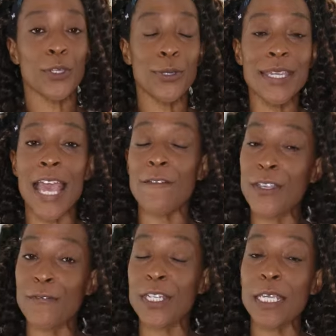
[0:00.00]
You can
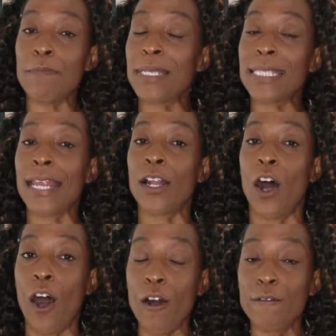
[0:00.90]
get
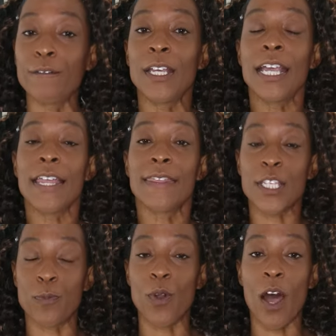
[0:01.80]
15% off
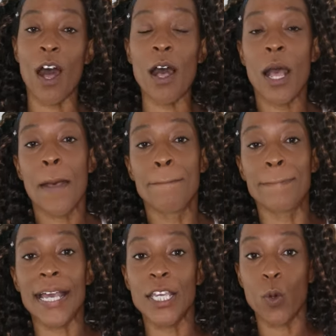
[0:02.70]
this bra
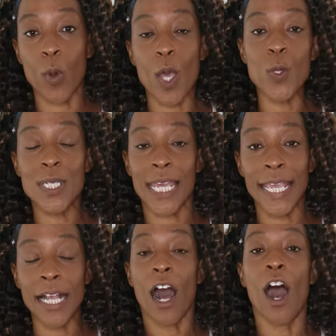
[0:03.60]
by
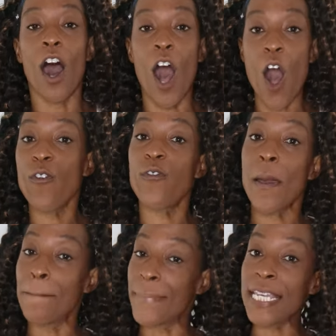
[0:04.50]
quoting
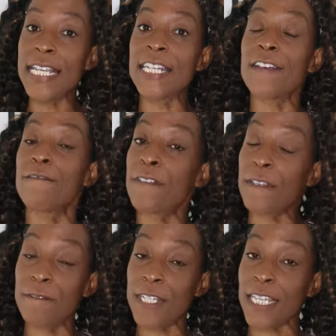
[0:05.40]

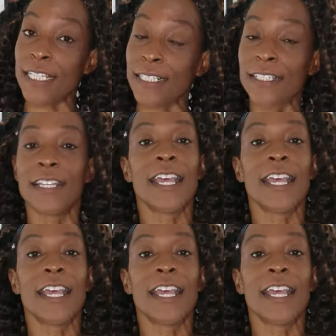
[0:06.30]
offbeat15.